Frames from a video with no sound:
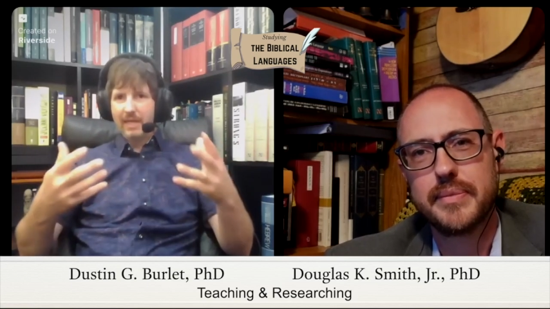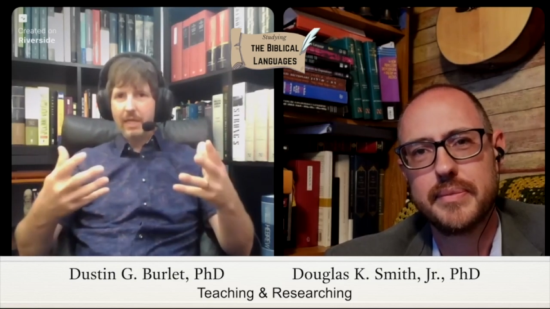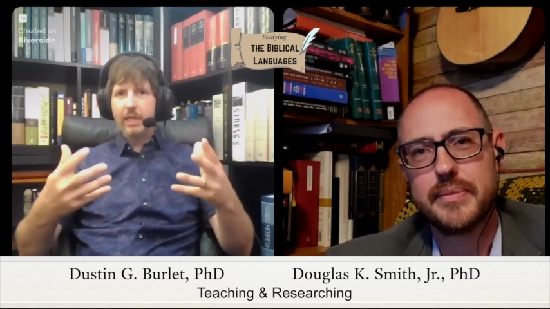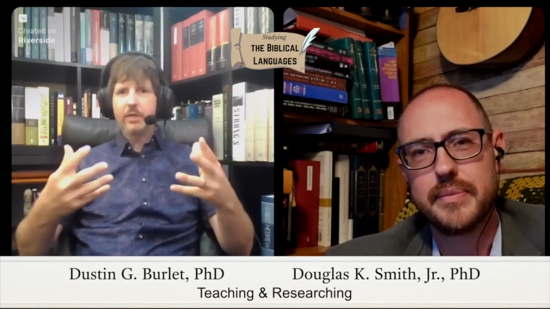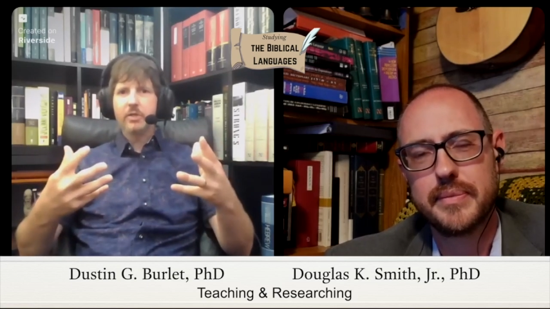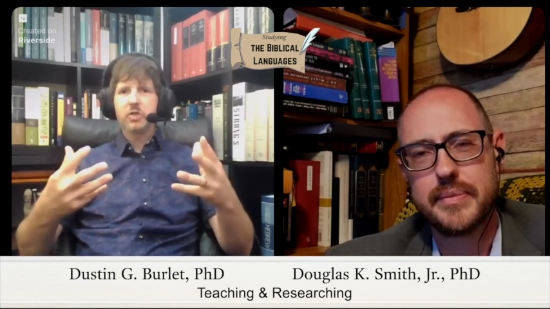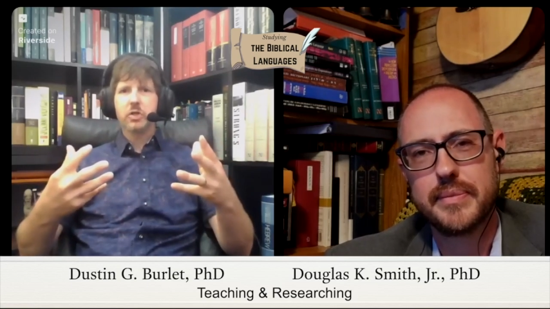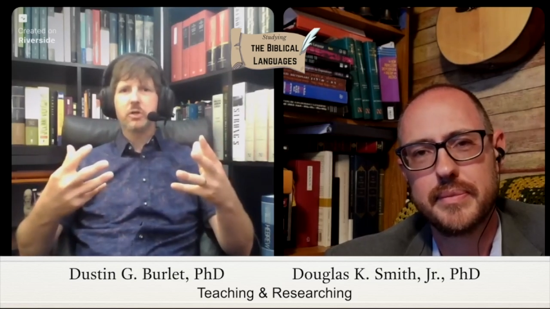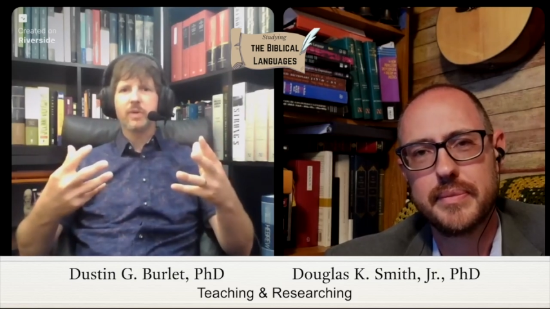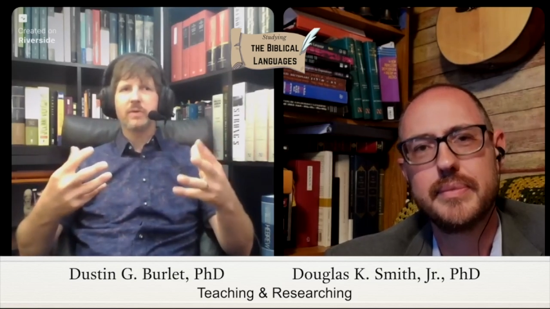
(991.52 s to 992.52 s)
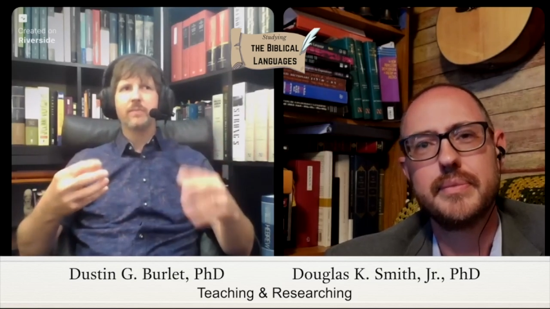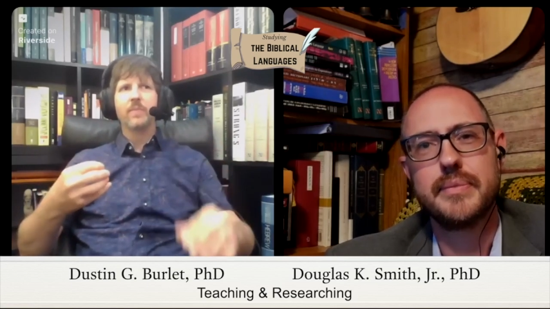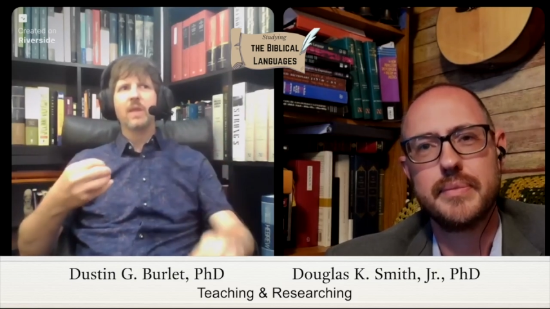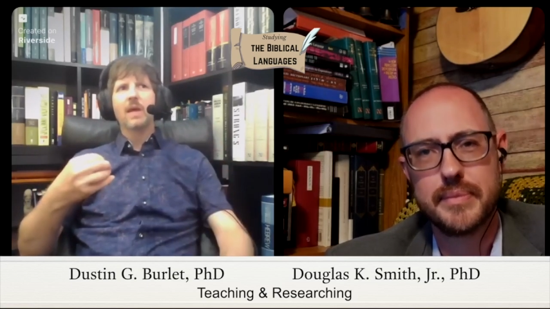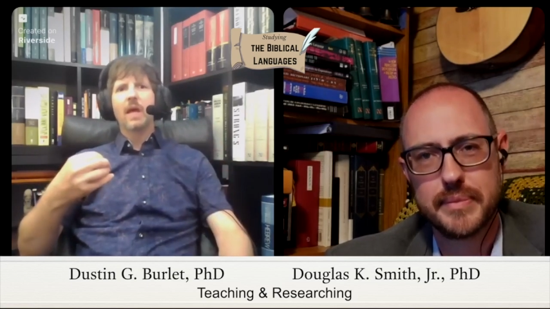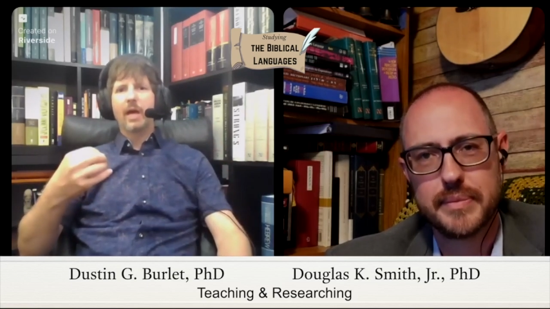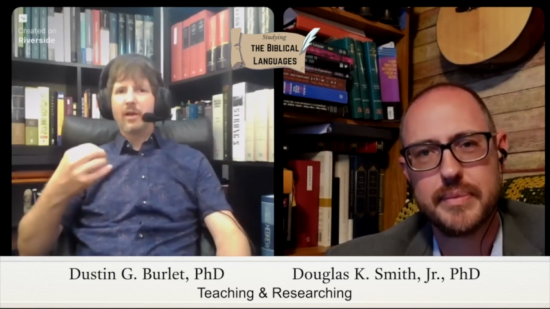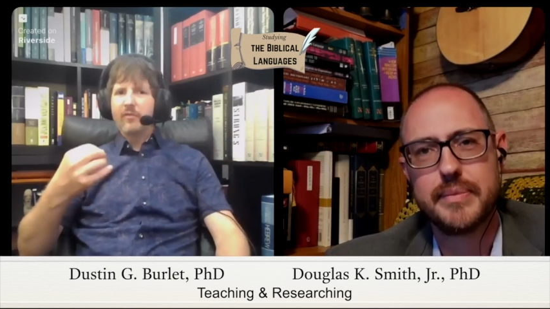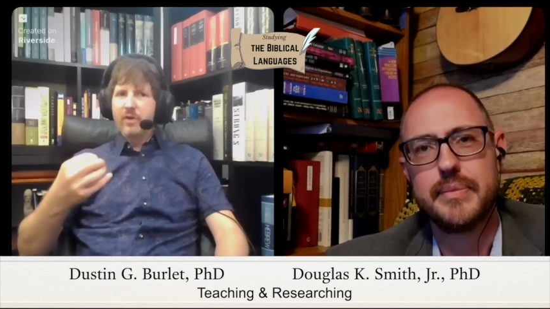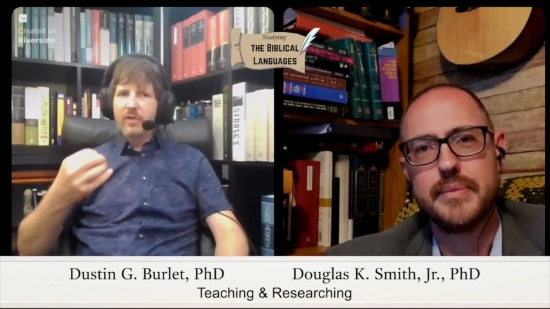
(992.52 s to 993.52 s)
Speaker 1: in German. And I
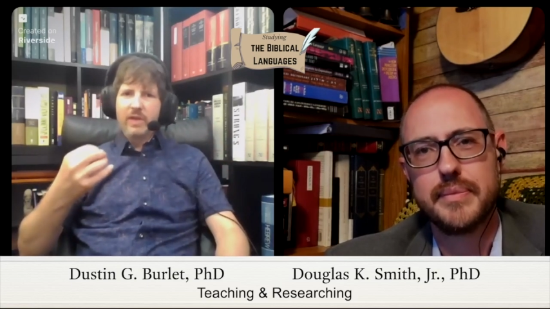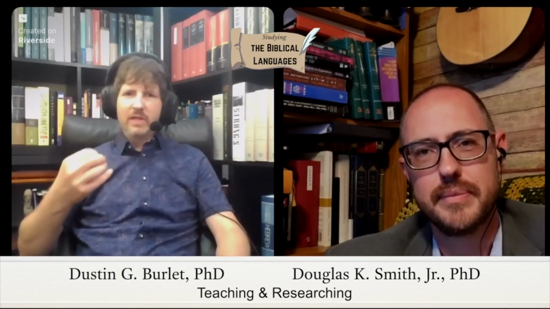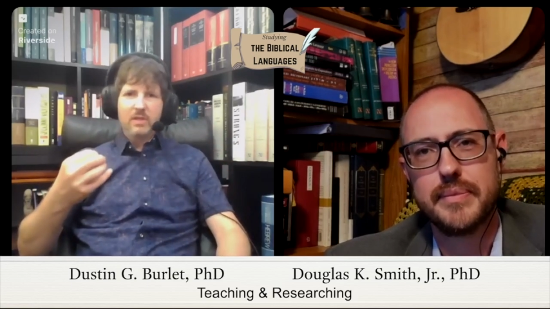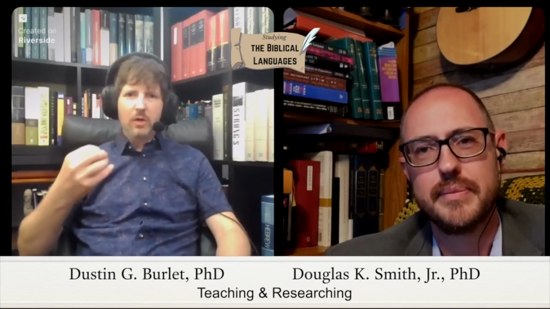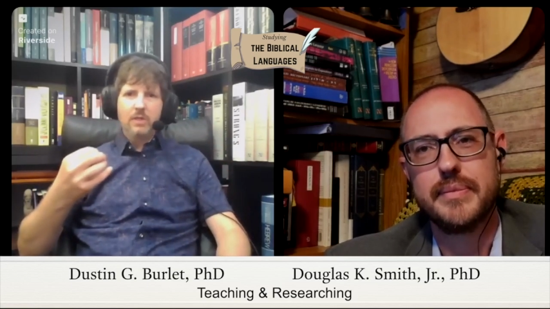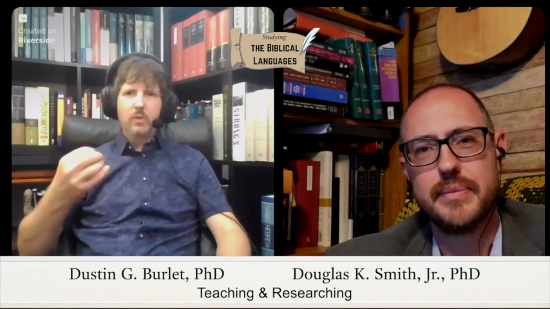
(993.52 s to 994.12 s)
feel that it's also